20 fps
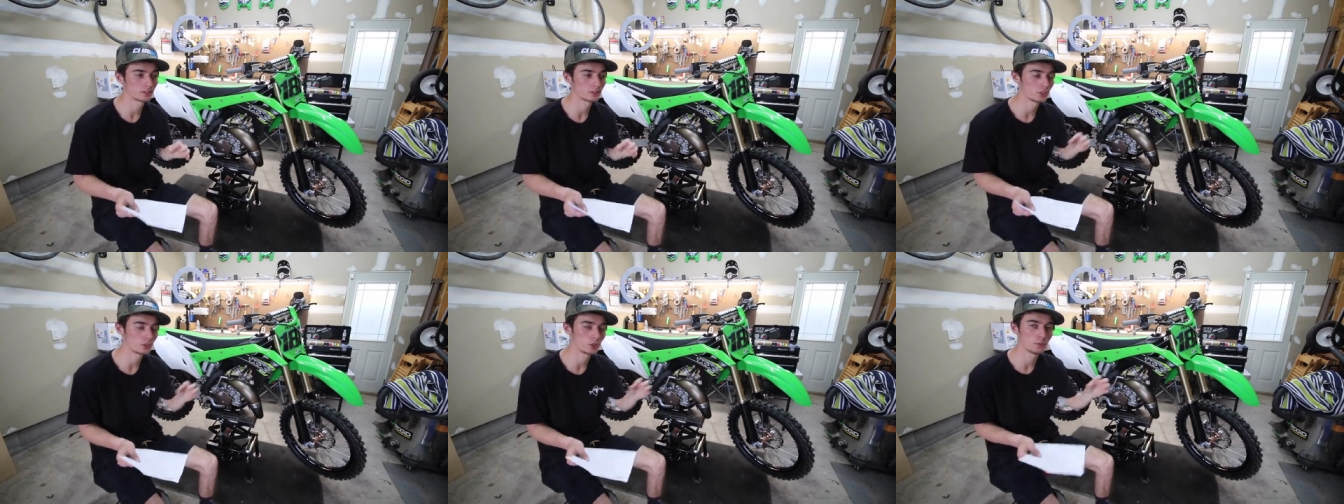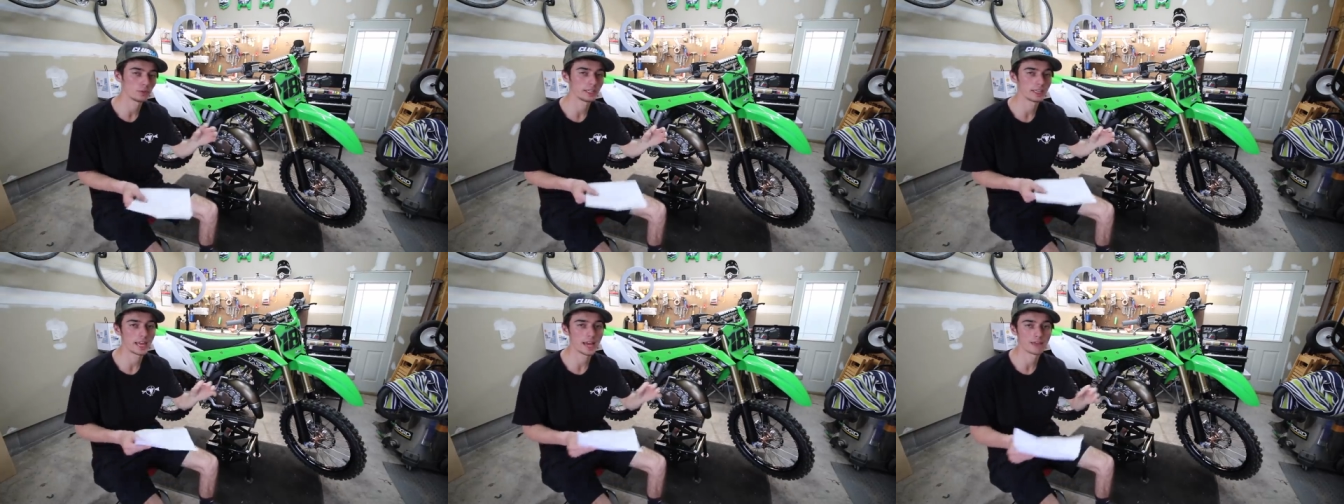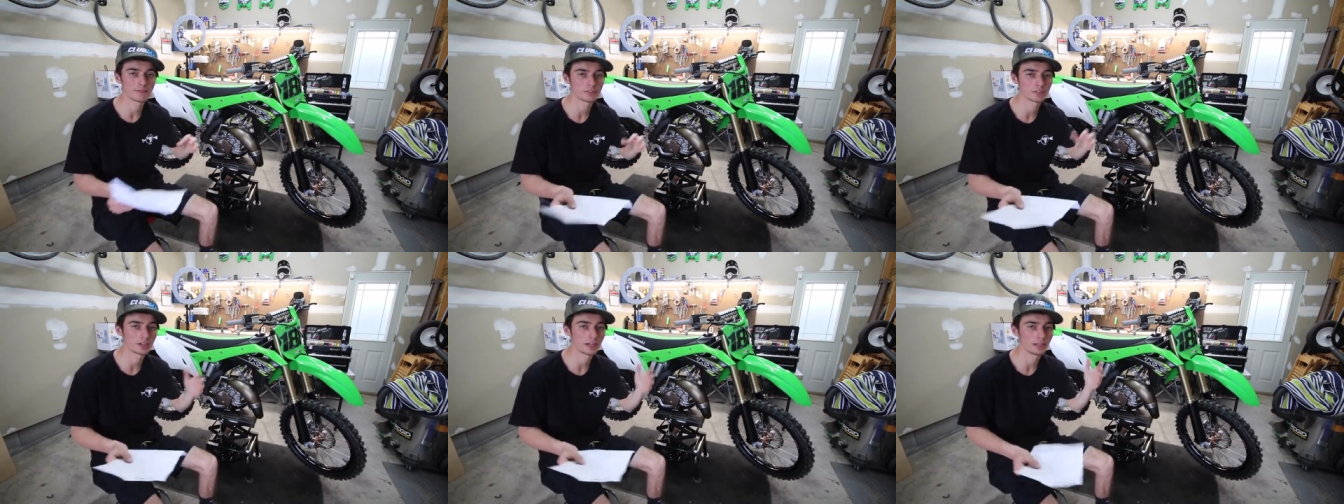and tuning
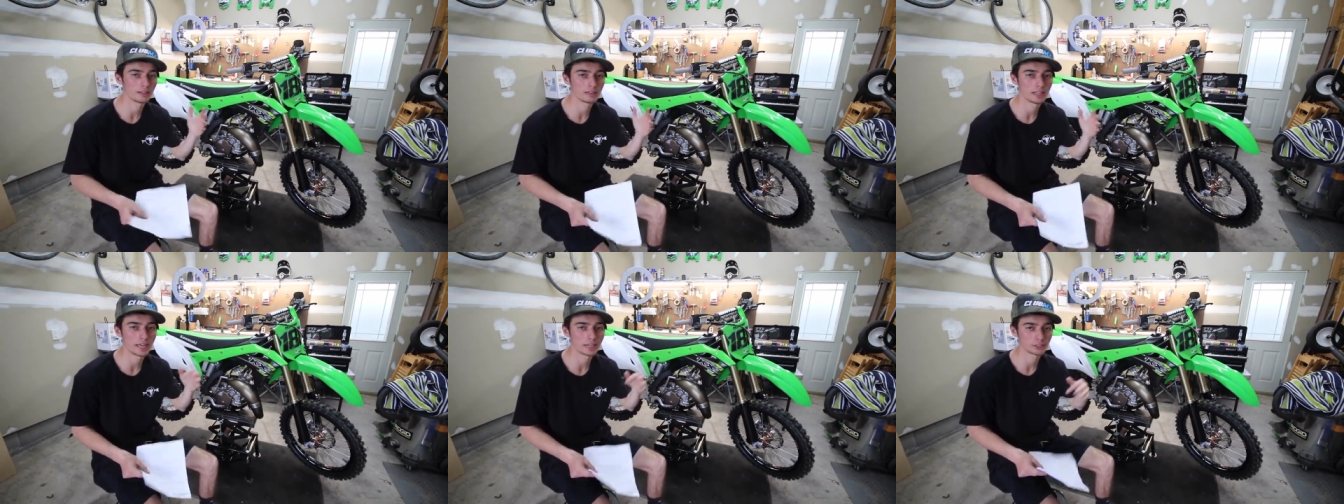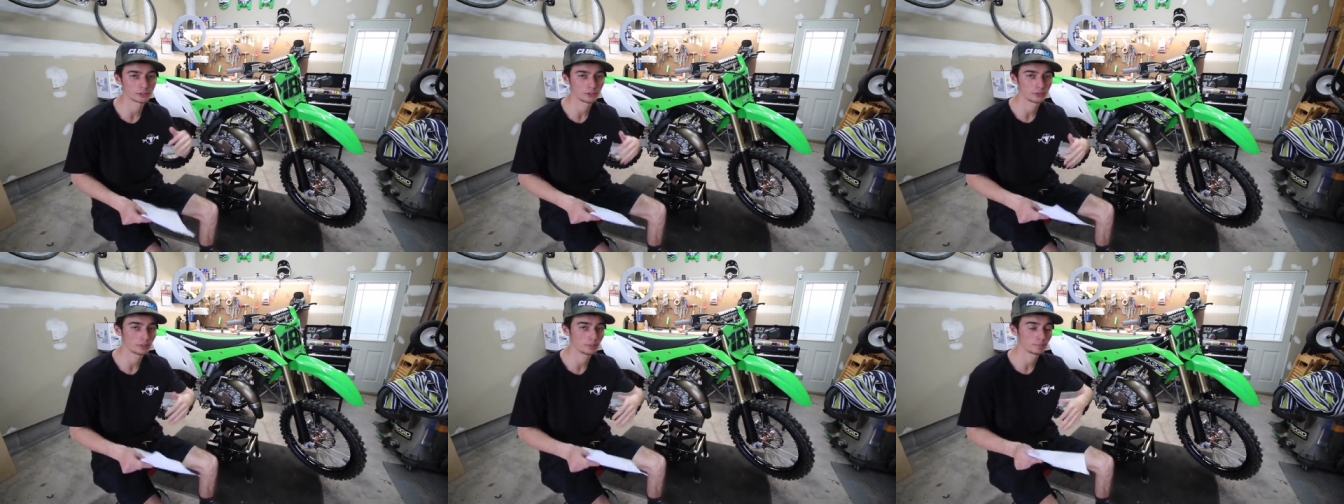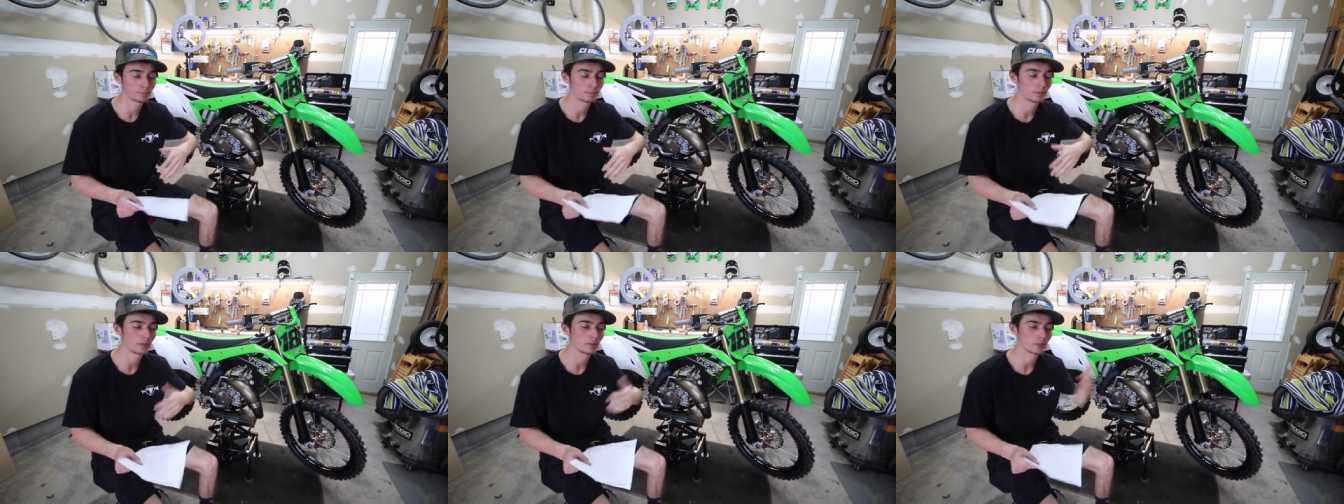after I actually
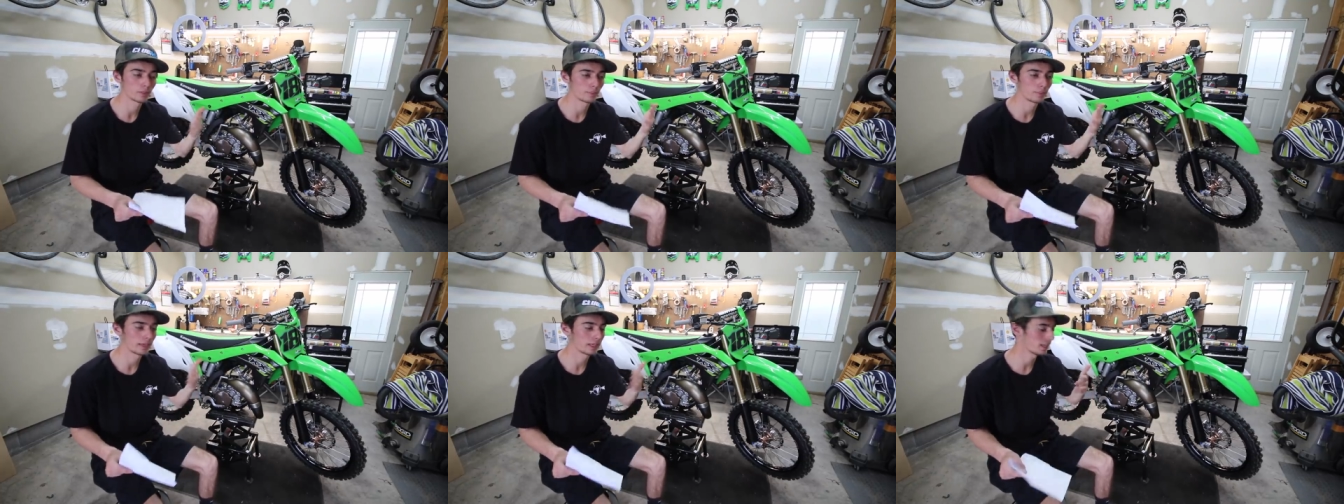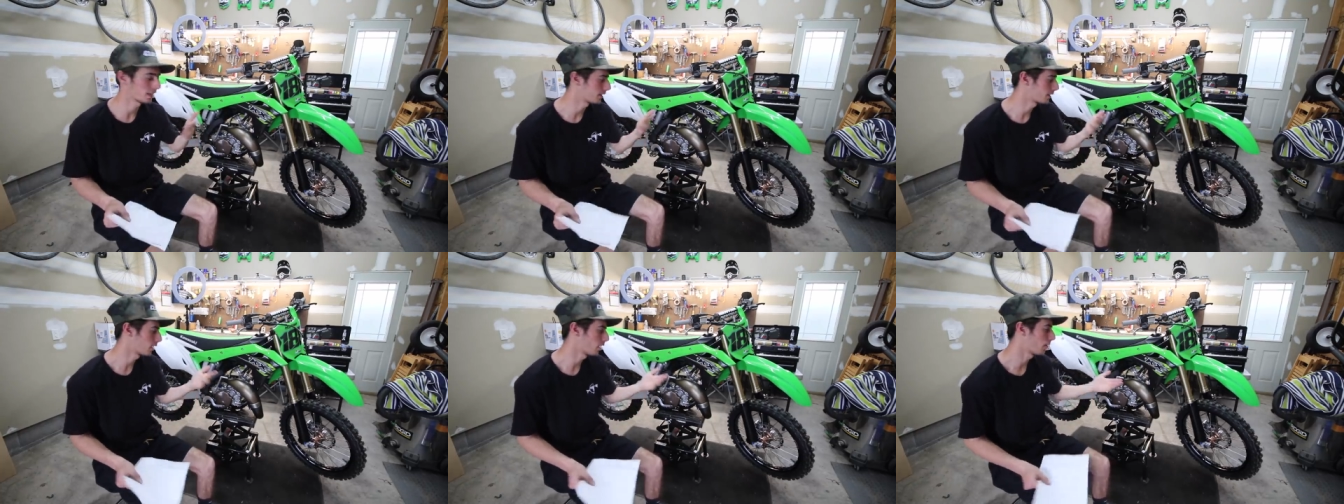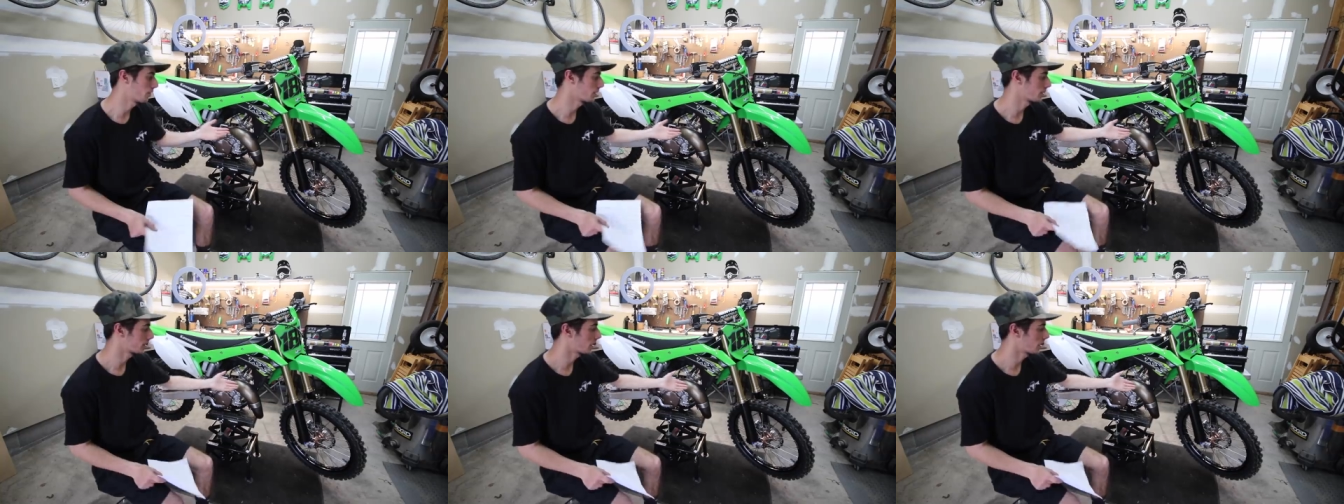built the bike itself,